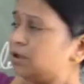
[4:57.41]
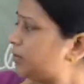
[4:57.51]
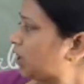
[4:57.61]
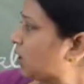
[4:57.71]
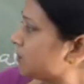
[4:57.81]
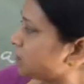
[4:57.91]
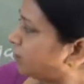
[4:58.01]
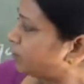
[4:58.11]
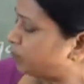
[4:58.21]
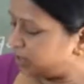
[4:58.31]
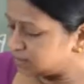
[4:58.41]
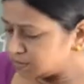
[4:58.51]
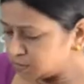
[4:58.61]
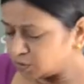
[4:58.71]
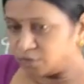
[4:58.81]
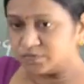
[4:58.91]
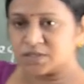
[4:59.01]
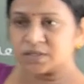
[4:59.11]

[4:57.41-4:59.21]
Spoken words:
Because of the presence of this